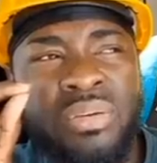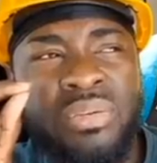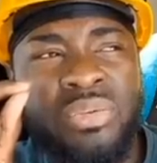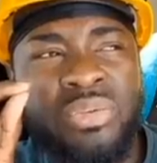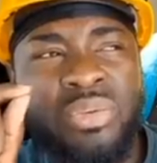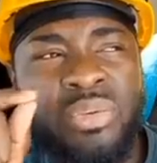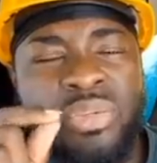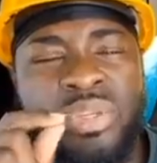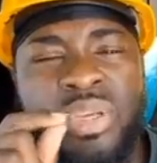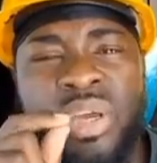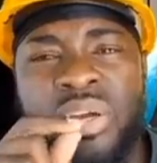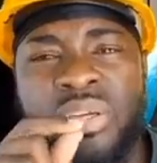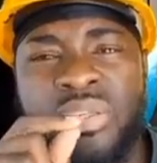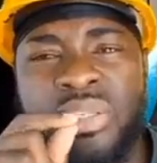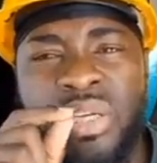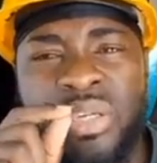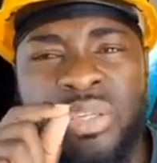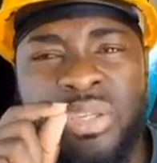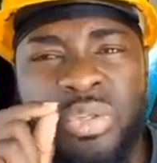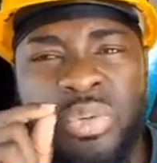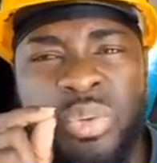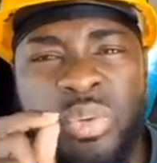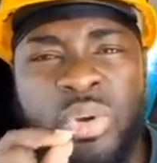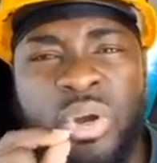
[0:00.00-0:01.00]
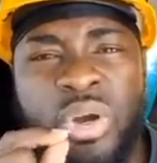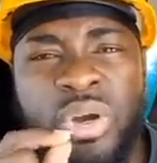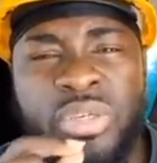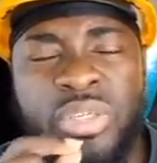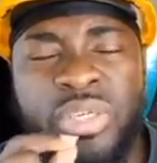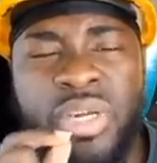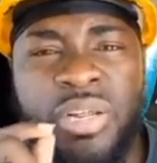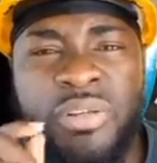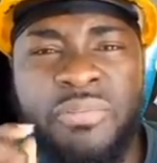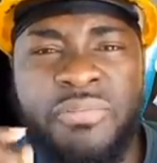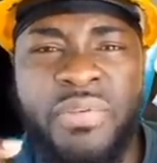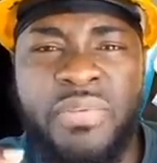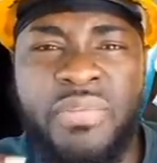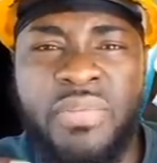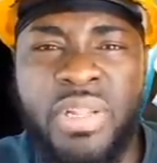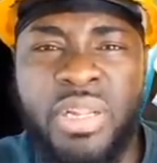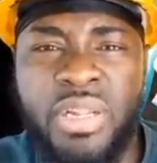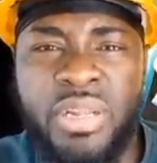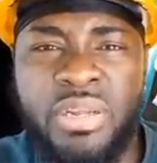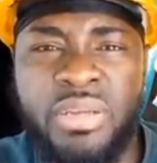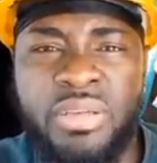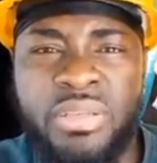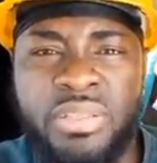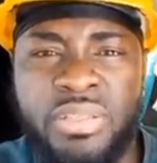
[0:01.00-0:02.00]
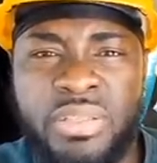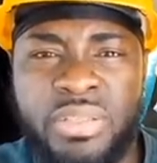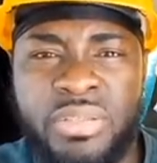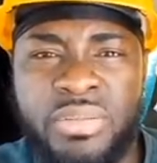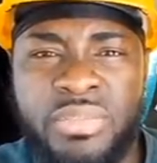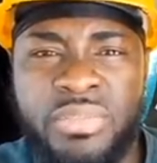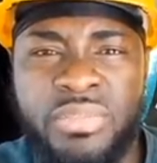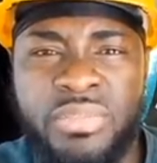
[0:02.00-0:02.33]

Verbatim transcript: two thousand two hundred and fifty dollars.